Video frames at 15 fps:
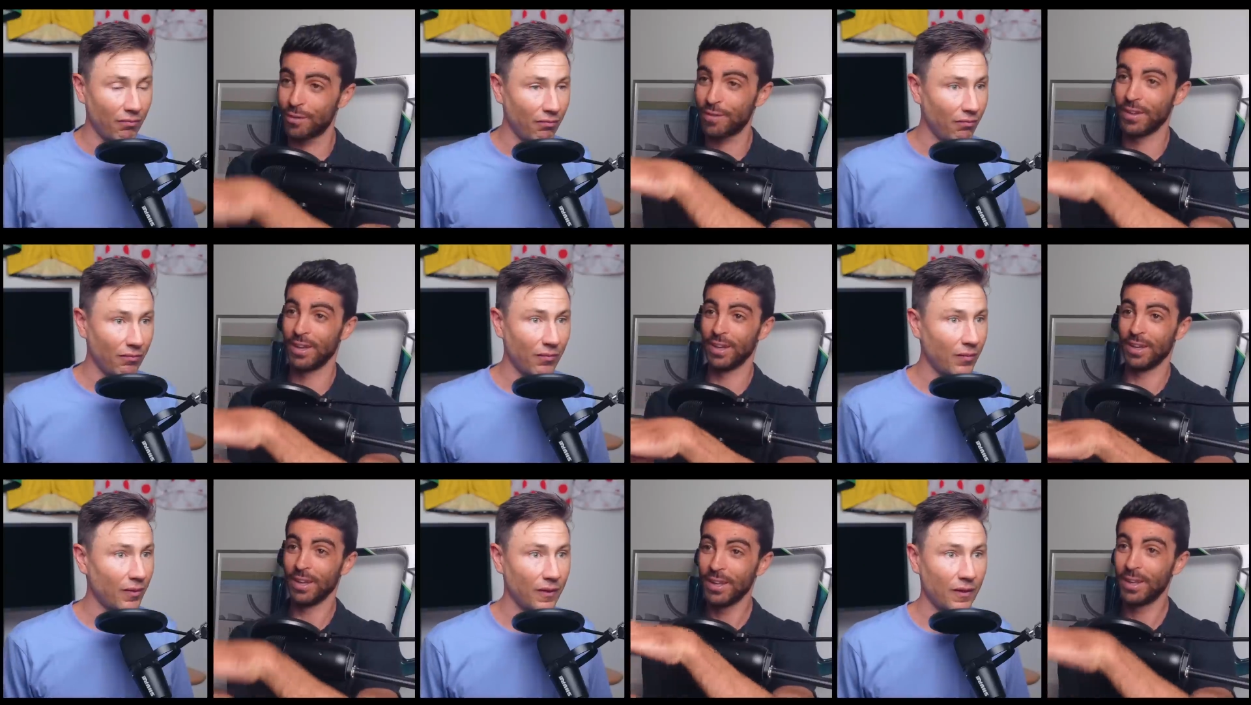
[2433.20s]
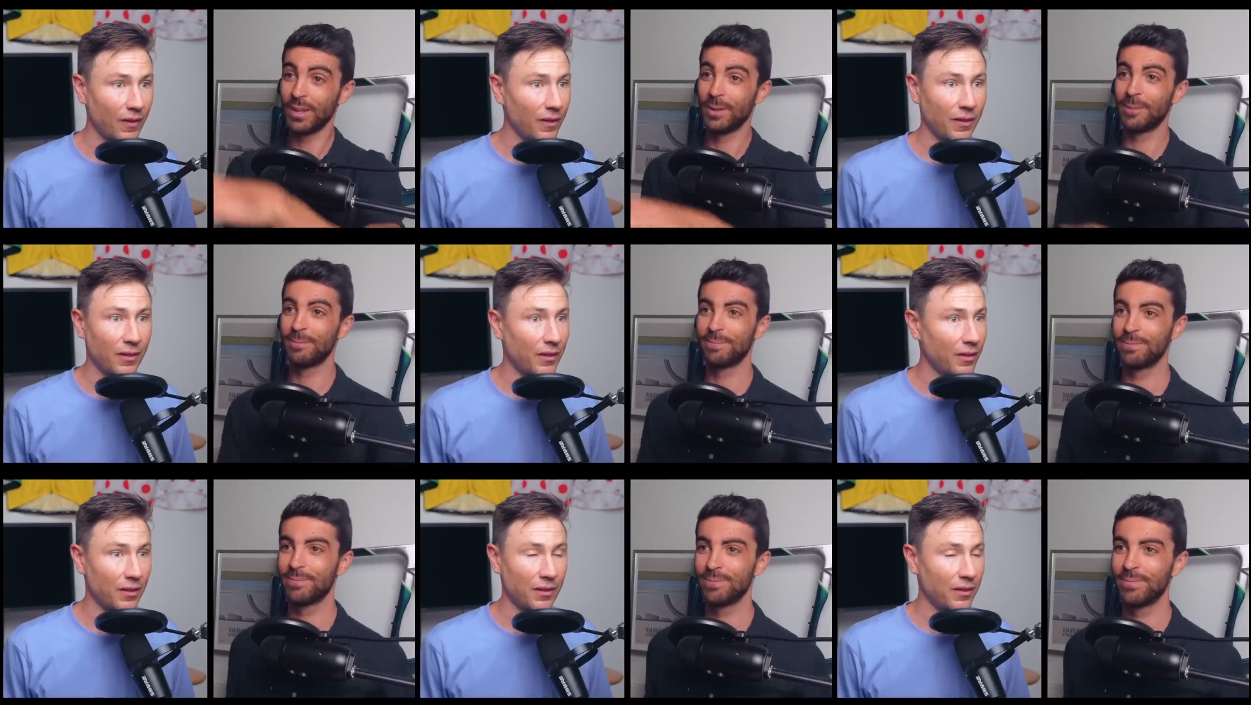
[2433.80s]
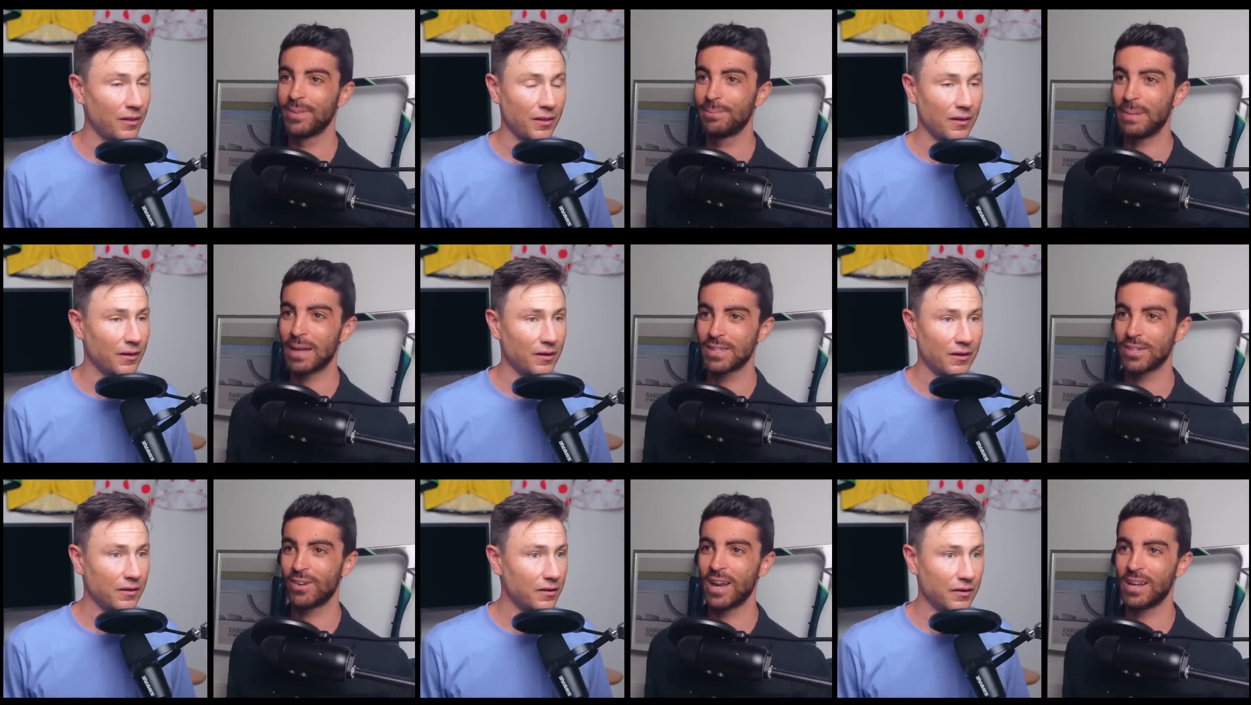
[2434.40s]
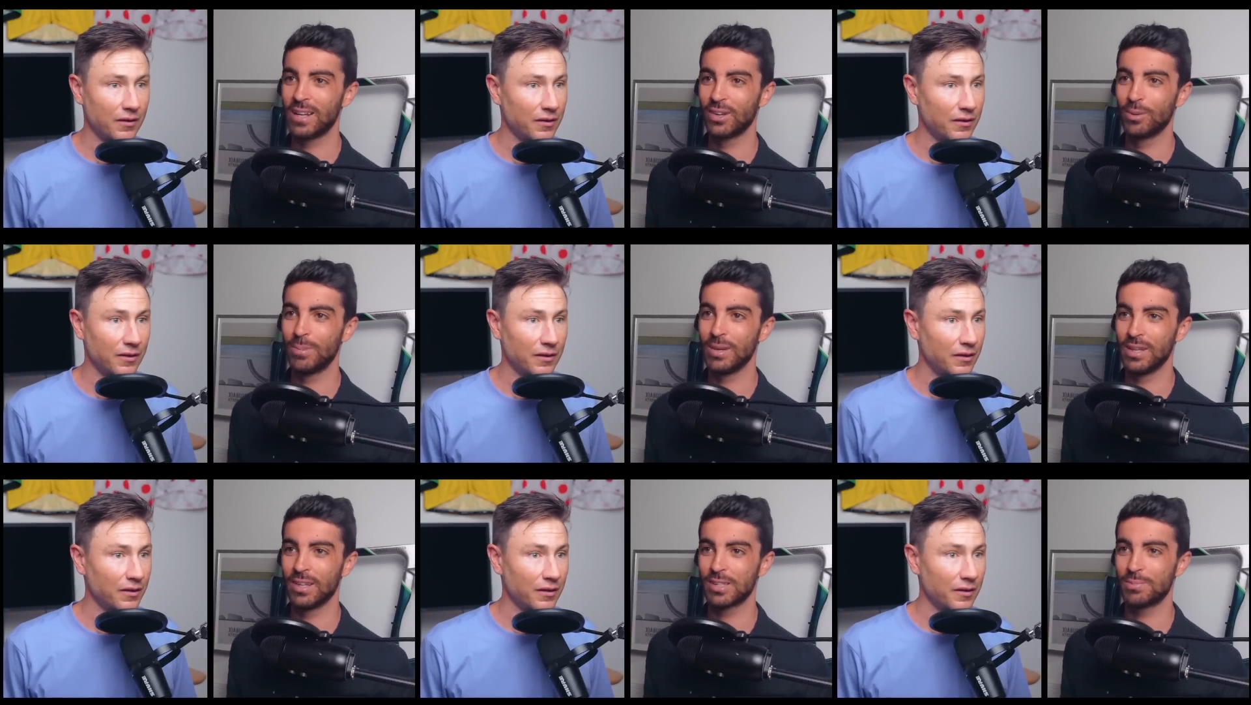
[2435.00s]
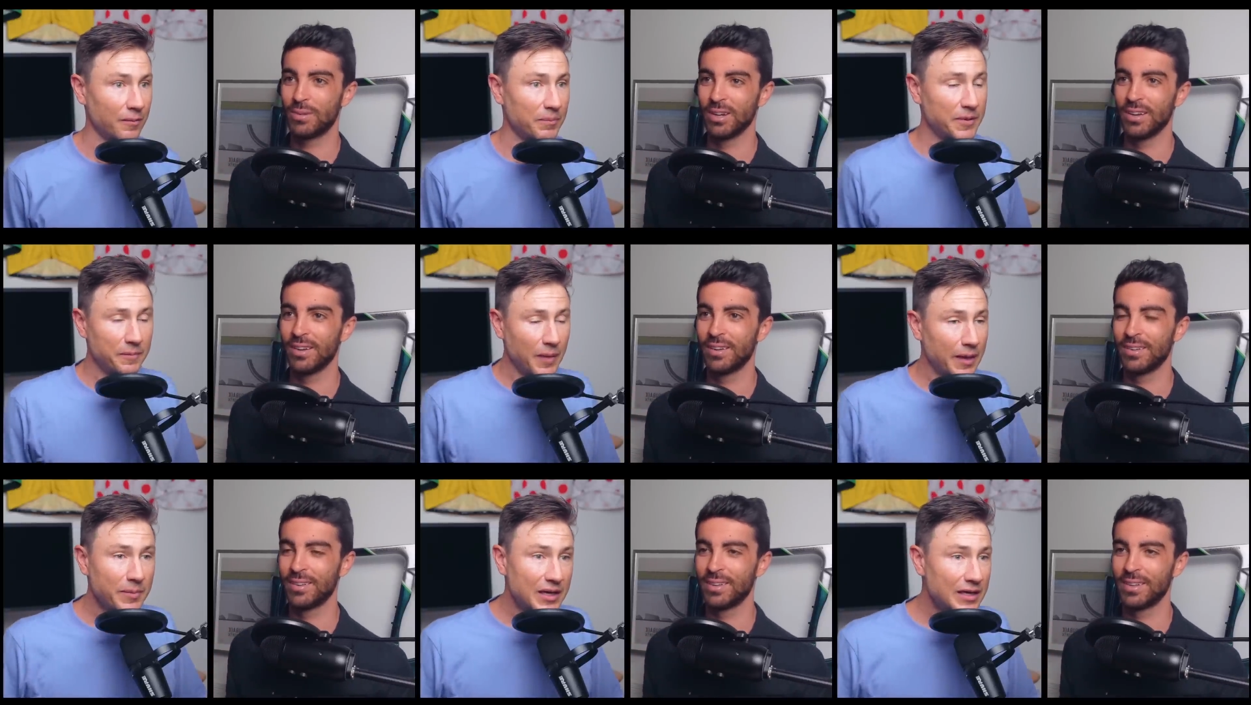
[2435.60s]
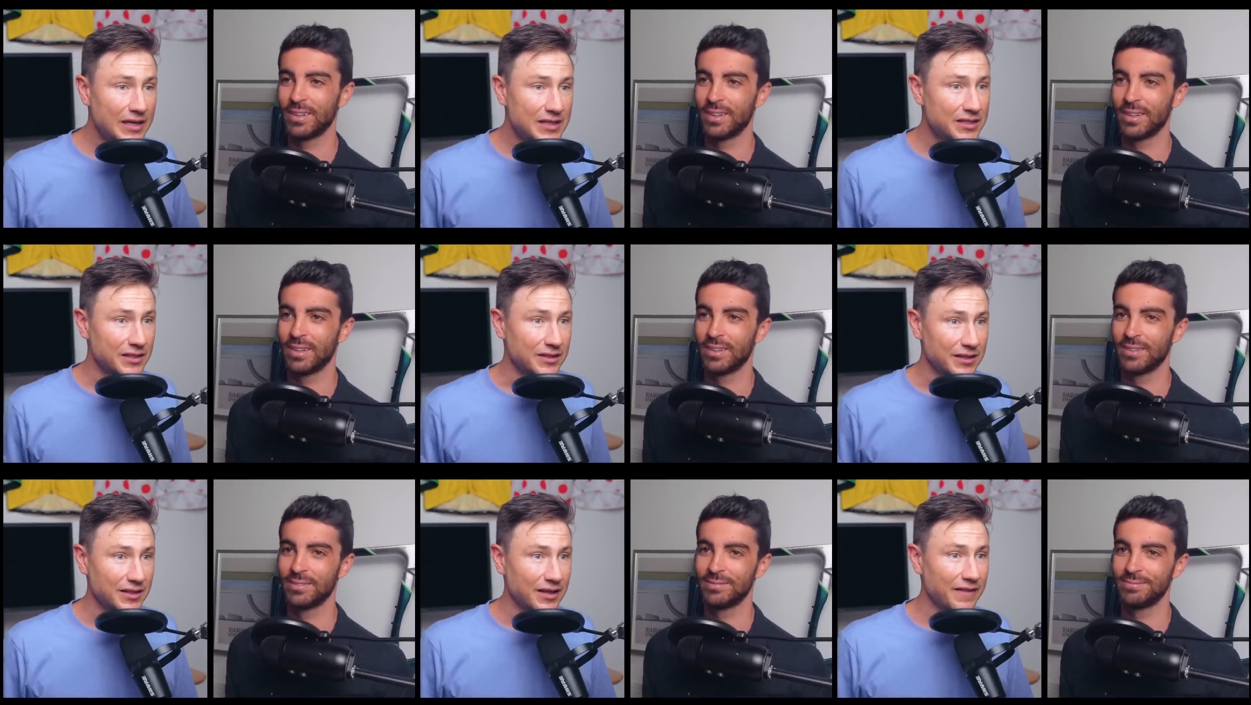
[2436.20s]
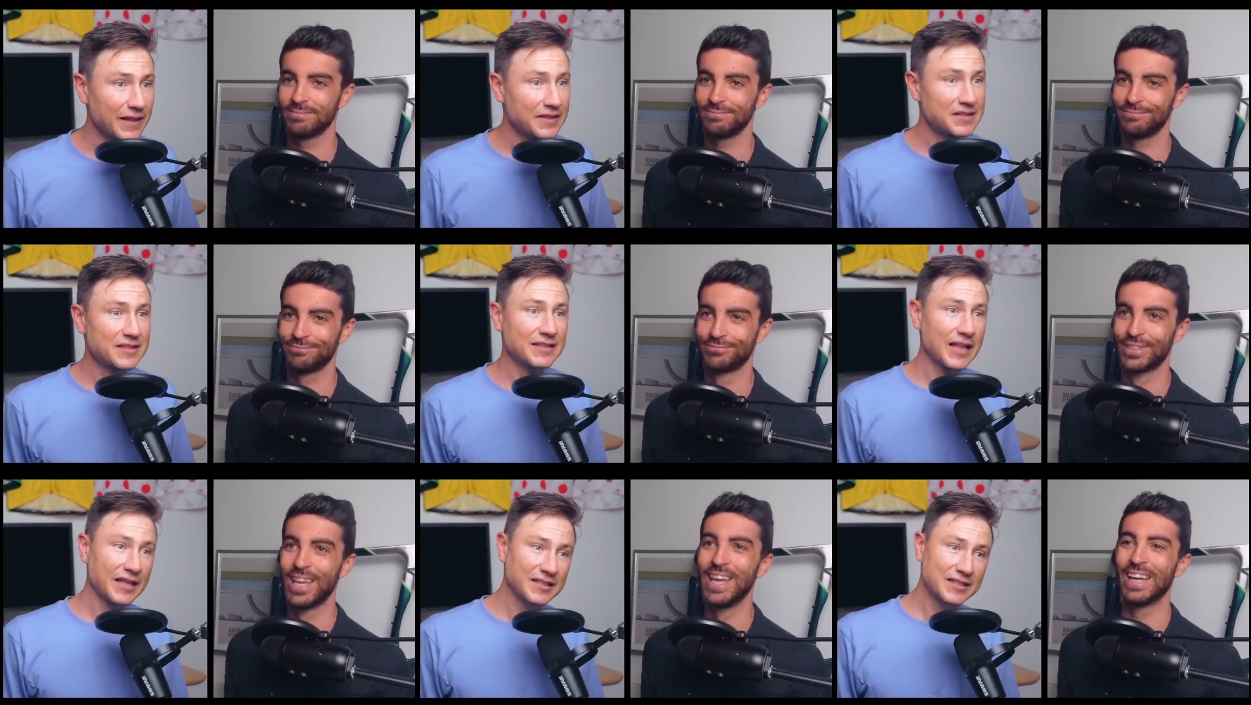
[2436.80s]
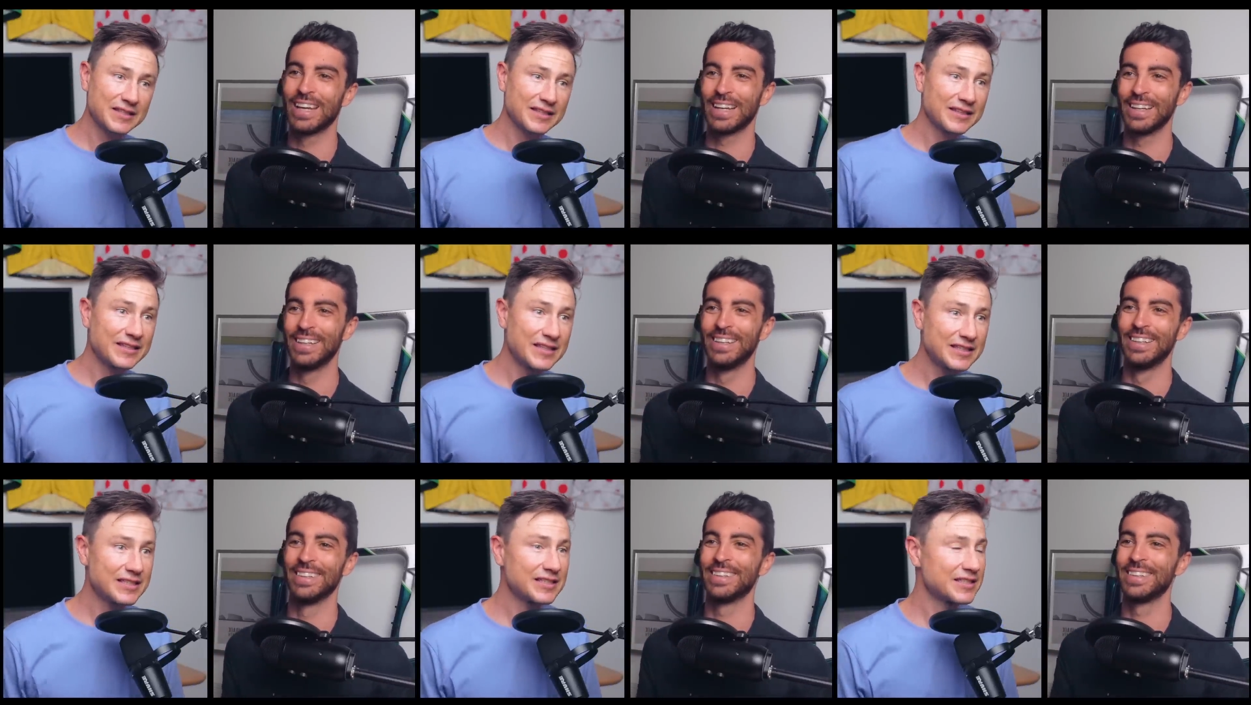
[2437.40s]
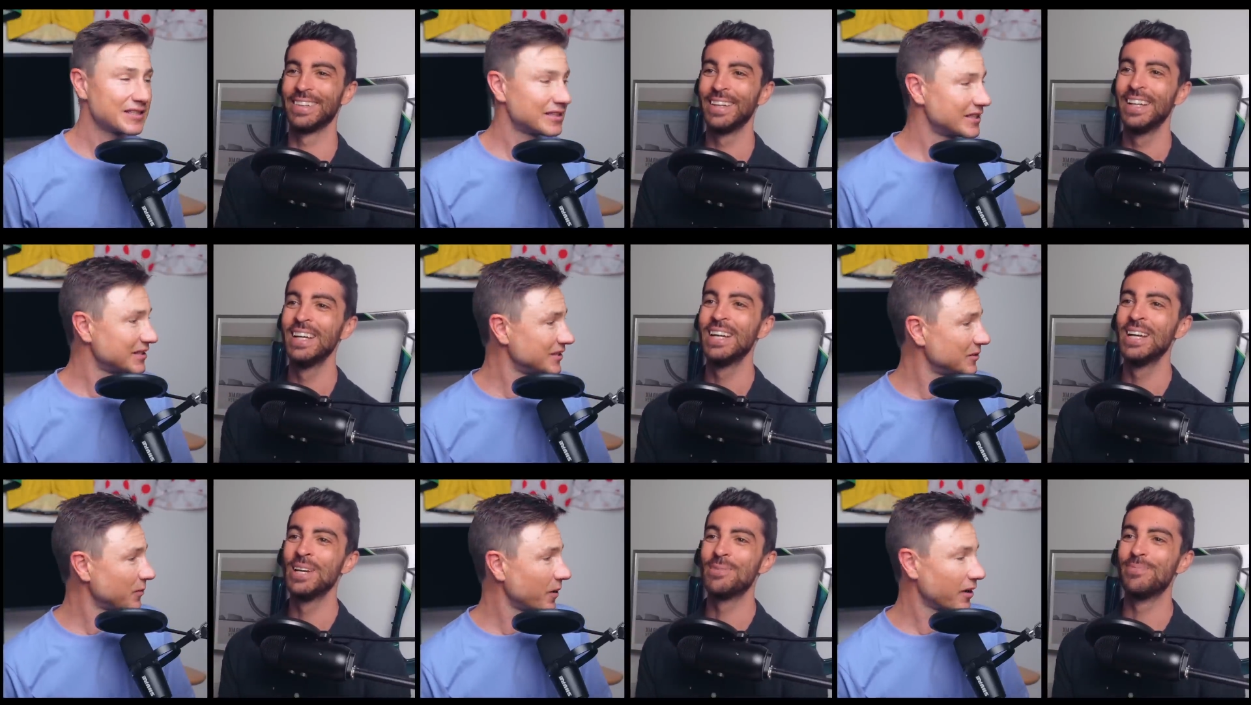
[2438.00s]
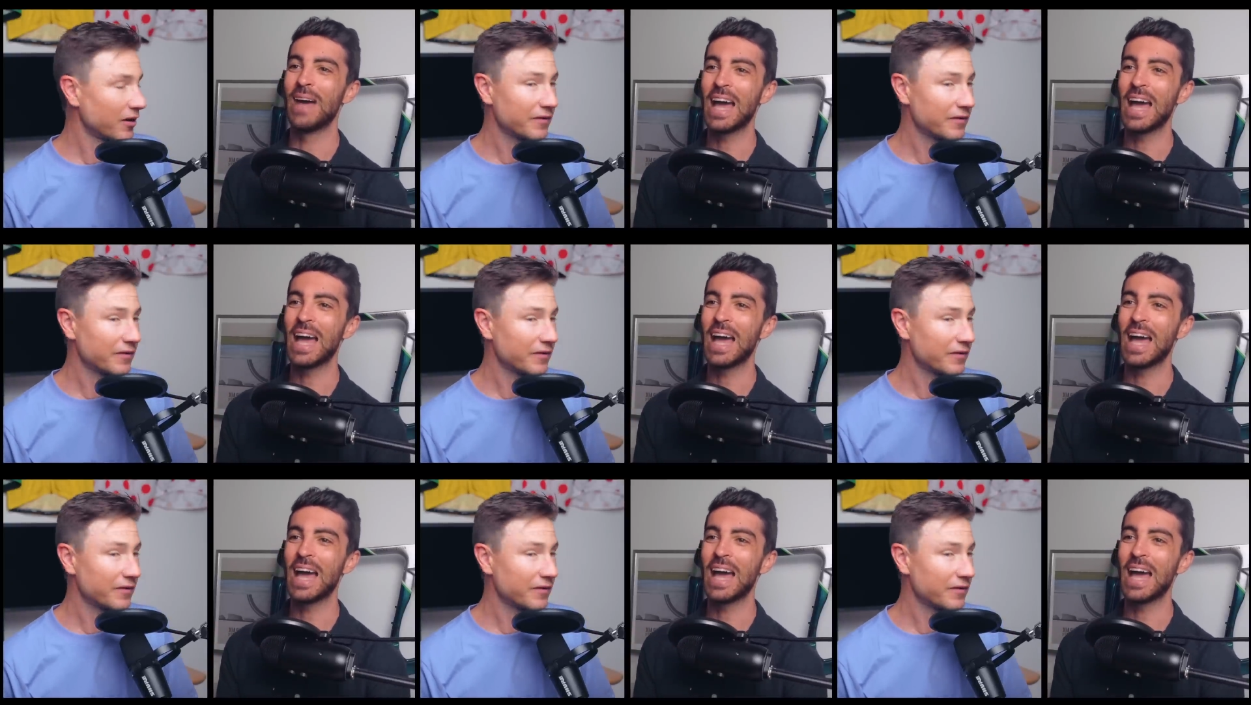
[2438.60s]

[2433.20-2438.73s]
Speaker 1: of bounce around
Speaker 2: a little bit in the spring. But maybe it isn't, and that's that's this is this is where